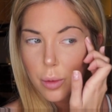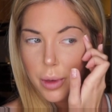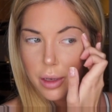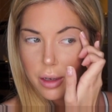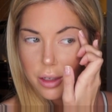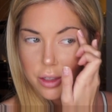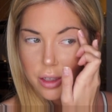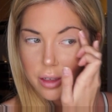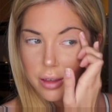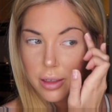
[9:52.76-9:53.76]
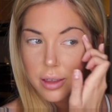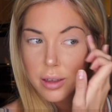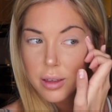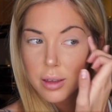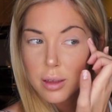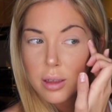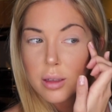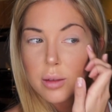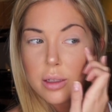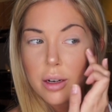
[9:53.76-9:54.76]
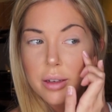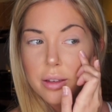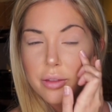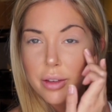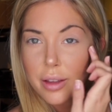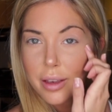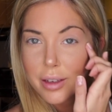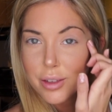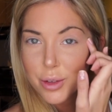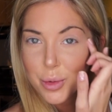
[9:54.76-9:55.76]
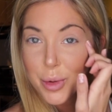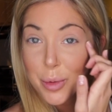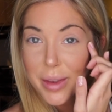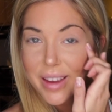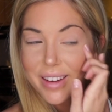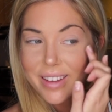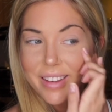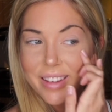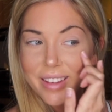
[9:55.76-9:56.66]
Oh my gosh, it's starting to feel like a true mermaid.